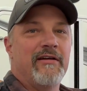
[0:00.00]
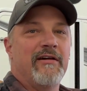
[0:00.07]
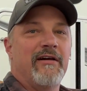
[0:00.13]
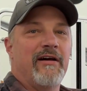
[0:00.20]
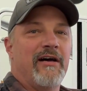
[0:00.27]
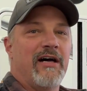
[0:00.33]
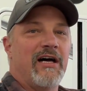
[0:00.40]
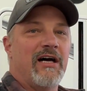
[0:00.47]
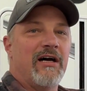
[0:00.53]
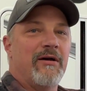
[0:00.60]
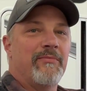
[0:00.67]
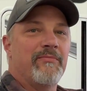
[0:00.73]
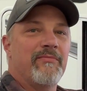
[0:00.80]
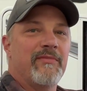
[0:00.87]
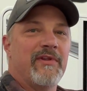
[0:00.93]

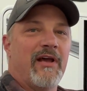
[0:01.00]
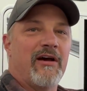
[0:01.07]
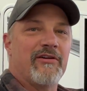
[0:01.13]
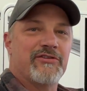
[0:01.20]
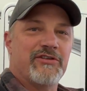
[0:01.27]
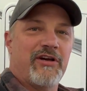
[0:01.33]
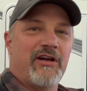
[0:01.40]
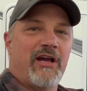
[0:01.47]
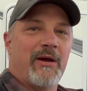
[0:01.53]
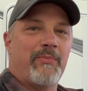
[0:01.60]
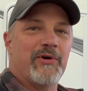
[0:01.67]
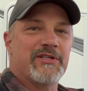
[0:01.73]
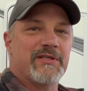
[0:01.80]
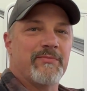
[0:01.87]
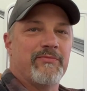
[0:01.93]
I'll show you. I
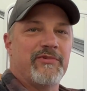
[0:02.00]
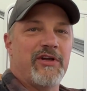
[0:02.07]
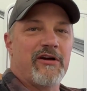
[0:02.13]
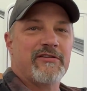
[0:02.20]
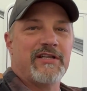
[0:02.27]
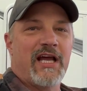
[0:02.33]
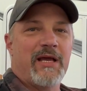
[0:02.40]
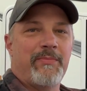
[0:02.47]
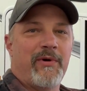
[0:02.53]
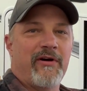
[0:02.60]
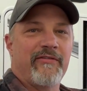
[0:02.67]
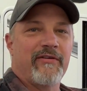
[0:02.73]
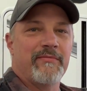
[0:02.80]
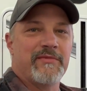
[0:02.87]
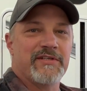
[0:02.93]
put some duct tape over
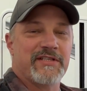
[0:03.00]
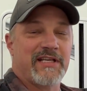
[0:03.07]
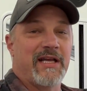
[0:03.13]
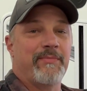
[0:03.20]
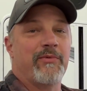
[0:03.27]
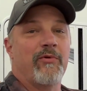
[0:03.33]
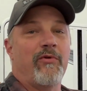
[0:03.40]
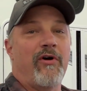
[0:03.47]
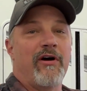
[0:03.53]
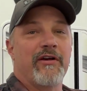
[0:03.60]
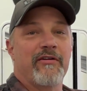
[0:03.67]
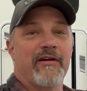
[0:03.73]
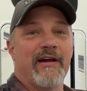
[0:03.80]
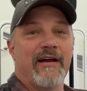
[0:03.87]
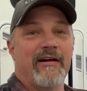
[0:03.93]
them just to keep the
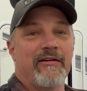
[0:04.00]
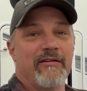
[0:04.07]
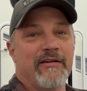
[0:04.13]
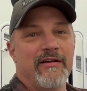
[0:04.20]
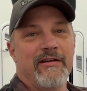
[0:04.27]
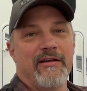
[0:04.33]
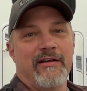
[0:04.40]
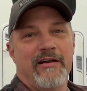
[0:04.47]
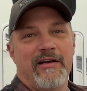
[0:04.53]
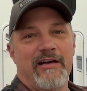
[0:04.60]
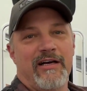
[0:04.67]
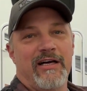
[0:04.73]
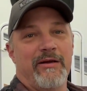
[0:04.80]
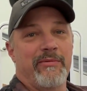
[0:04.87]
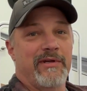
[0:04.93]
water out,
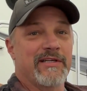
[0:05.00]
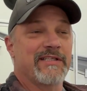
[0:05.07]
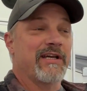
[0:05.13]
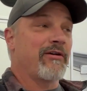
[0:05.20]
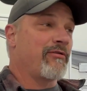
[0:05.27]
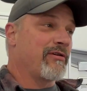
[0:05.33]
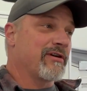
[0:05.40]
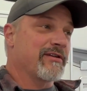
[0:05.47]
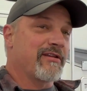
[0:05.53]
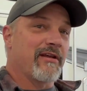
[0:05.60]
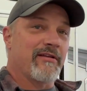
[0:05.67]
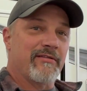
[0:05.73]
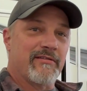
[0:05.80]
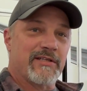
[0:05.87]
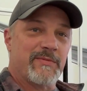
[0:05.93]
because they were
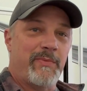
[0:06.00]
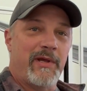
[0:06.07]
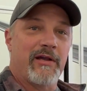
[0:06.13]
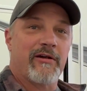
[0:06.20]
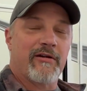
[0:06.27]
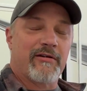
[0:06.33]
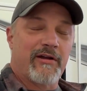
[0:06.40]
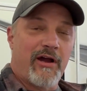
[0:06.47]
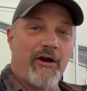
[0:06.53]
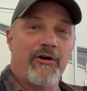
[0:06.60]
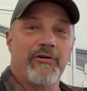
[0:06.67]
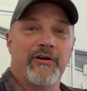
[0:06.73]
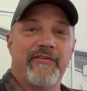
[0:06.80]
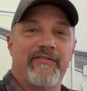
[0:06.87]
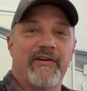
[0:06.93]
the speaker
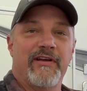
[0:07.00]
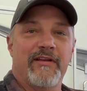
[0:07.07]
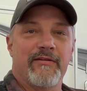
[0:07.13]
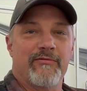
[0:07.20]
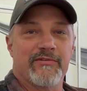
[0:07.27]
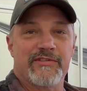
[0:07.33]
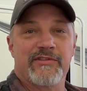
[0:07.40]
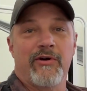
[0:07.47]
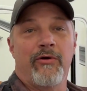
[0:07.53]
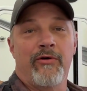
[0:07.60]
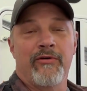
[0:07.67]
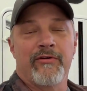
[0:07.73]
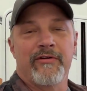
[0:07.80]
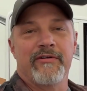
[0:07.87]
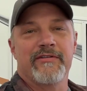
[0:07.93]
cone of it was
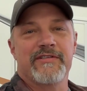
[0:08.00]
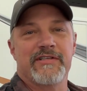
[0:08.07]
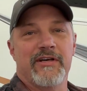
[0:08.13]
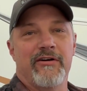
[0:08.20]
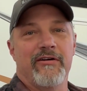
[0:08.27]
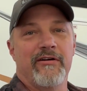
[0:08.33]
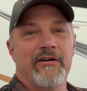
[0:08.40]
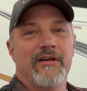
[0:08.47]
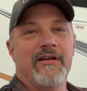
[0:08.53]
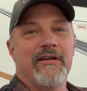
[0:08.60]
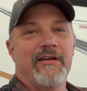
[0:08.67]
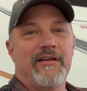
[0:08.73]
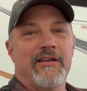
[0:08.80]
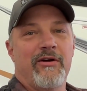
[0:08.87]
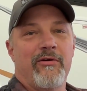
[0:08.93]
torn. So
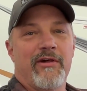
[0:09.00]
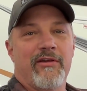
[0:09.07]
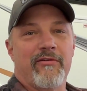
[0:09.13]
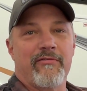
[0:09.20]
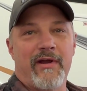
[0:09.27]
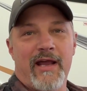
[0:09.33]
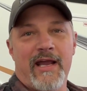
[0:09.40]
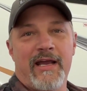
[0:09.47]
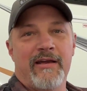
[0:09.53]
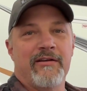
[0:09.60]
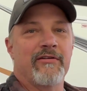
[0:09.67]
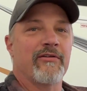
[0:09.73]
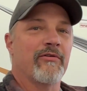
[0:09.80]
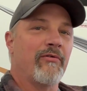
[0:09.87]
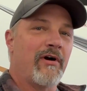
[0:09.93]
you know, whether rain
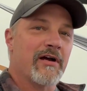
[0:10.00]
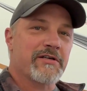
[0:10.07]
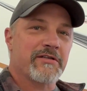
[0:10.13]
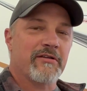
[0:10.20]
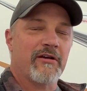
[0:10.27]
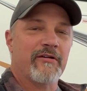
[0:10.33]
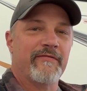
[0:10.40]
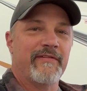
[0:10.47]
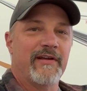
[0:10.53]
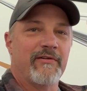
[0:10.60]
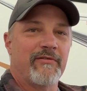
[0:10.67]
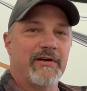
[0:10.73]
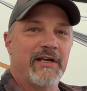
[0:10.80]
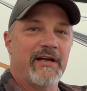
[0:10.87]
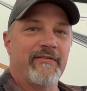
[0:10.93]
or washing the RV or
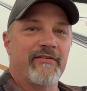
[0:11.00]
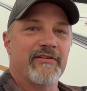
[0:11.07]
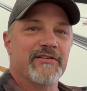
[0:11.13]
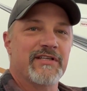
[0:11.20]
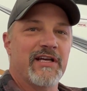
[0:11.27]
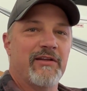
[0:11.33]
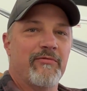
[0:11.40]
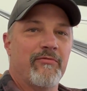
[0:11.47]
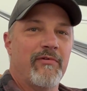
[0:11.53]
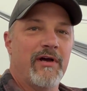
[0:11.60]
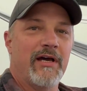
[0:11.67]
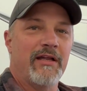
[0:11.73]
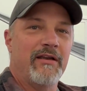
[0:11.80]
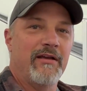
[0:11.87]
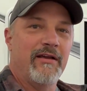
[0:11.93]
whatever is getting
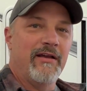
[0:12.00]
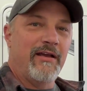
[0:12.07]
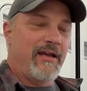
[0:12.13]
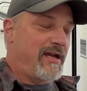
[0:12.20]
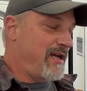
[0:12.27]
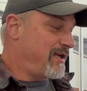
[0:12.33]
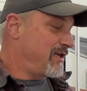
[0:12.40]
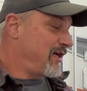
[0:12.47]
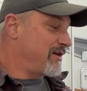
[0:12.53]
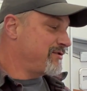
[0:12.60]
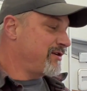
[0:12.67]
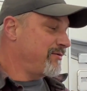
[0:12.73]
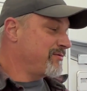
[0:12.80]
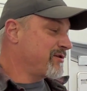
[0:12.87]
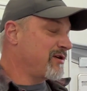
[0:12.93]
wet. And so
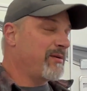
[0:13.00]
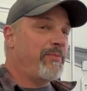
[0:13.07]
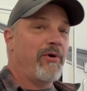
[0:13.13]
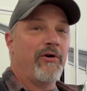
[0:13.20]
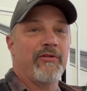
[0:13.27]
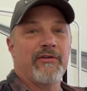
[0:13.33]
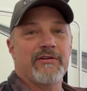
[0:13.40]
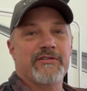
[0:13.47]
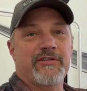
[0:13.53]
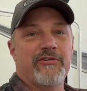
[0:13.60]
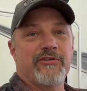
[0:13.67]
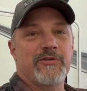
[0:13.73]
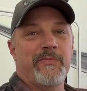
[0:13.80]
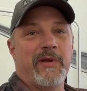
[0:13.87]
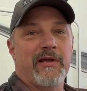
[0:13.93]
I'm just going to pull those 2
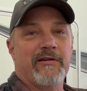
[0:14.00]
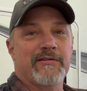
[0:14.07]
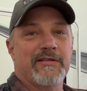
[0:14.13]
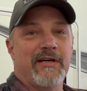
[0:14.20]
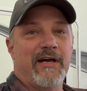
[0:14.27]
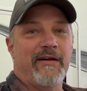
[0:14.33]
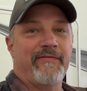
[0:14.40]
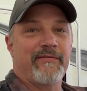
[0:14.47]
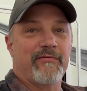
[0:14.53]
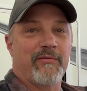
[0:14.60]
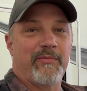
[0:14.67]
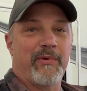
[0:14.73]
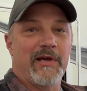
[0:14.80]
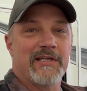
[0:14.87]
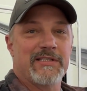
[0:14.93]
speakers off and
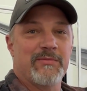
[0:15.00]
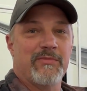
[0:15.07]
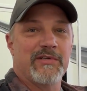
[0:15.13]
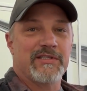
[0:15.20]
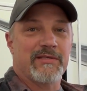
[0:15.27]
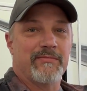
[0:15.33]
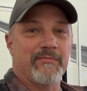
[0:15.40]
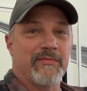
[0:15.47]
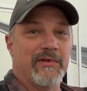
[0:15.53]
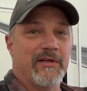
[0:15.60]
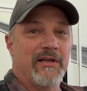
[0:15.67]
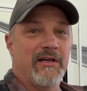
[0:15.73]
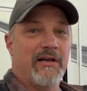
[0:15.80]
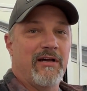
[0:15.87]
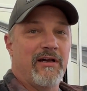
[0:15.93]
replace them with some
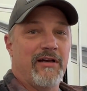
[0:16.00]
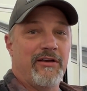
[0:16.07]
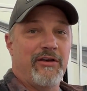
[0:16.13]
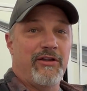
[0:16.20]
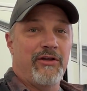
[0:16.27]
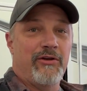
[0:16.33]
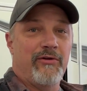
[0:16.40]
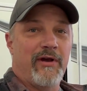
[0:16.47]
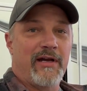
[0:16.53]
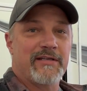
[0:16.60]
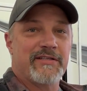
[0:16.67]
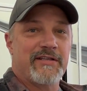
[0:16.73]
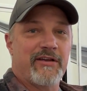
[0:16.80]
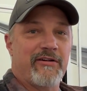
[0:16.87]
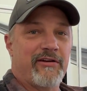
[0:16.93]
new
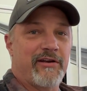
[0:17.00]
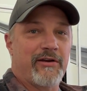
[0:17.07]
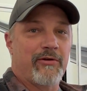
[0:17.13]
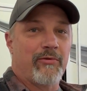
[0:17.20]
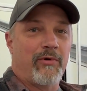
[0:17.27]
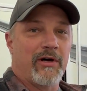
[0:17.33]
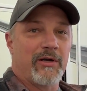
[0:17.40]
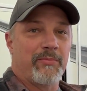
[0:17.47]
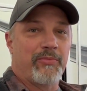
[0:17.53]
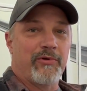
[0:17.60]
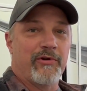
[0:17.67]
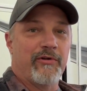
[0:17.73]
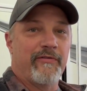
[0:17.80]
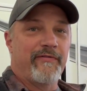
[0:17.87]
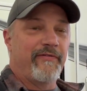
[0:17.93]
exterior
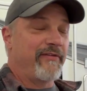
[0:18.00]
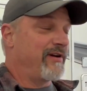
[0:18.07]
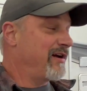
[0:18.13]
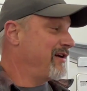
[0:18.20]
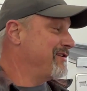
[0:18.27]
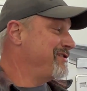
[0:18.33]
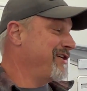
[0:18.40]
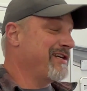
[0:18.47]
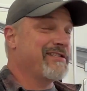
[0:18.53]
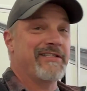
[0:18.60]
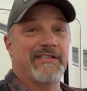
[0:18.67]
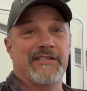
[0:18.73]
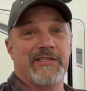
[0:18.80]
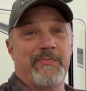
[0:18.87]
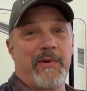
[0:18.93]
waterproof
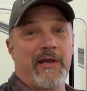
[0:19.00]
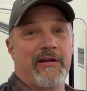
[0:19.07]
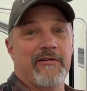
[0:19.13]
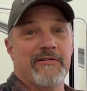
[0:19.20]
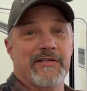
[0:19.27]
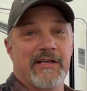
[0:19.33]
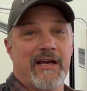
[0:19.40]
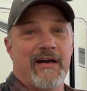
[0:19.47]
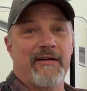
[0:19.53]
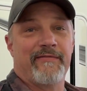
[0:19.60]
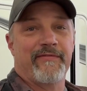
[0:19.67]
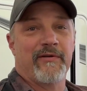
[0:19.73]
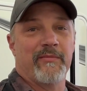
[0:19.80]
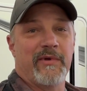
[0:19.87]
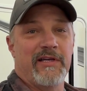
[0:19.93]
Jensen speakers I got
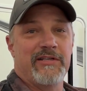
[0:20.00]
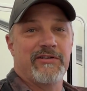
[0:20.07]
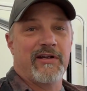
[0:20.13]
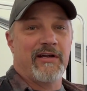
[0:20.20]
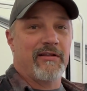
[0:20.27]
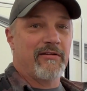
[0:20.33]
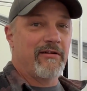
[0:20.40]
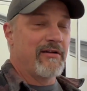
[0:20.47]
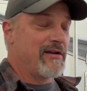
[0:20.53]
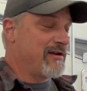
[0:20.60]
from eTrailer.